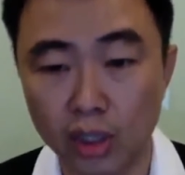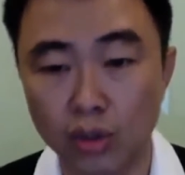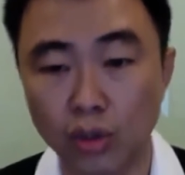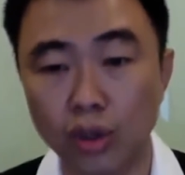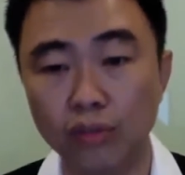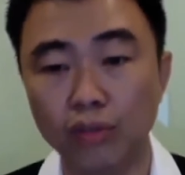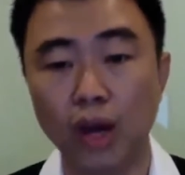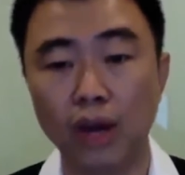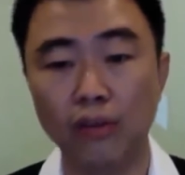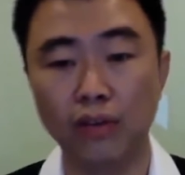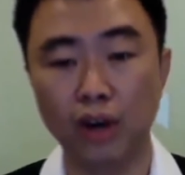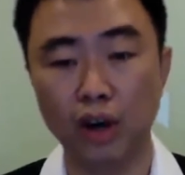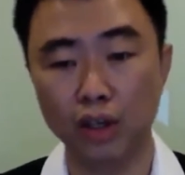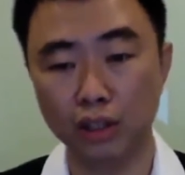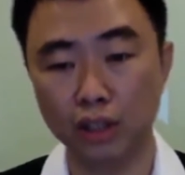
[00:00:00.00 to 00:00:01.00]
So if you
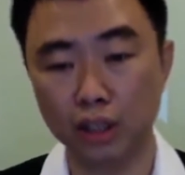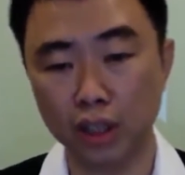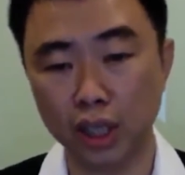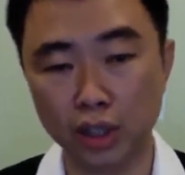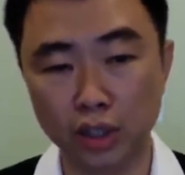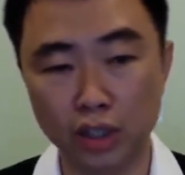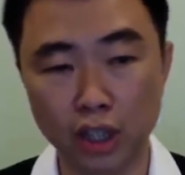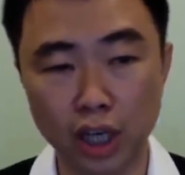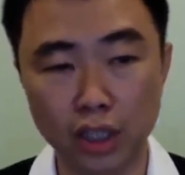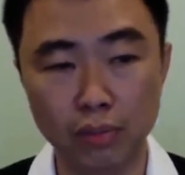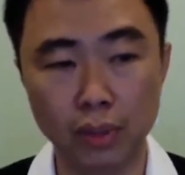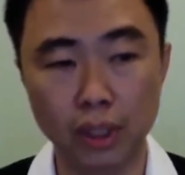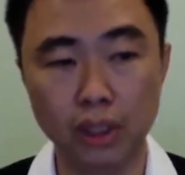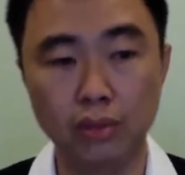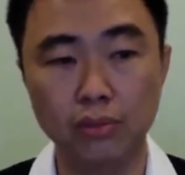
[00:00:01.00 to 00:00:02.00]
have a horse inside your
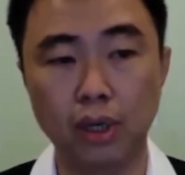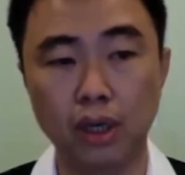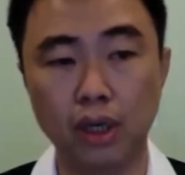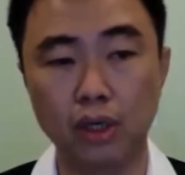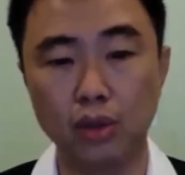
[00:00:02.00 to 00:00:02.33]
chart, please